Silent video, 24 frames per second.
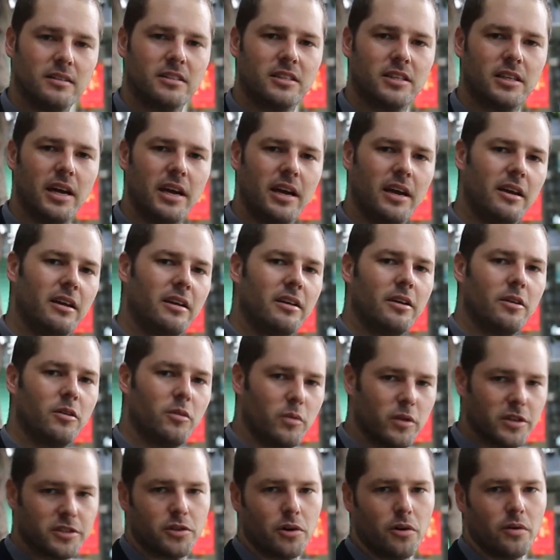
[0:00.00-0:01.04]
Today
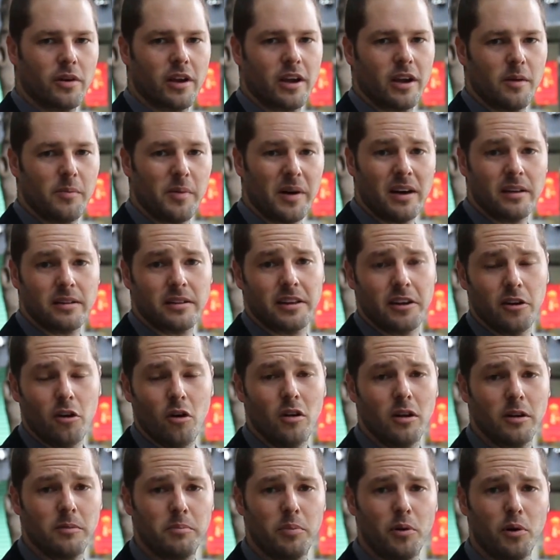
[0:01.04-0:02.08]
we're talking about the
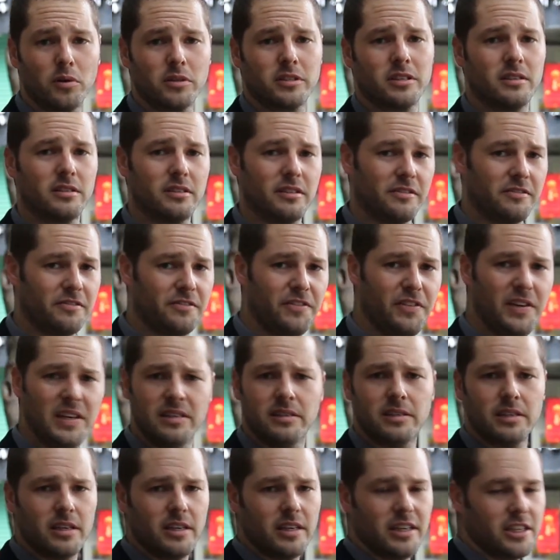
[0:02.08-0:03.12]
all-important
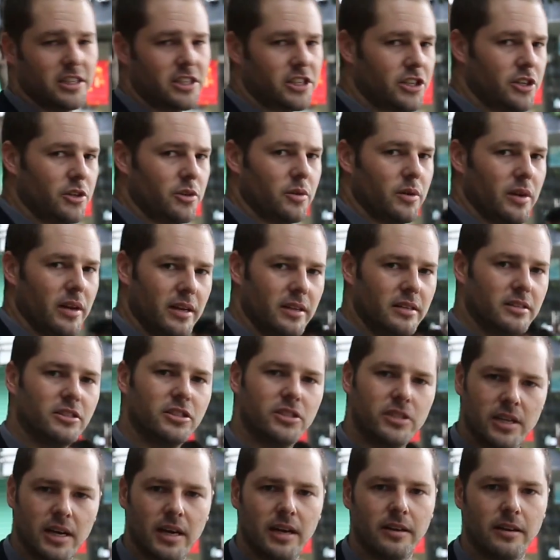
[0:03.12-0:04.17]
visa issue
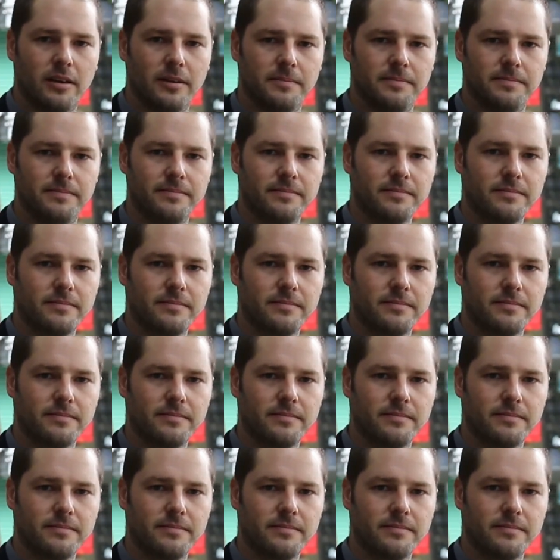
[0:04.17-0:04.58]
in China.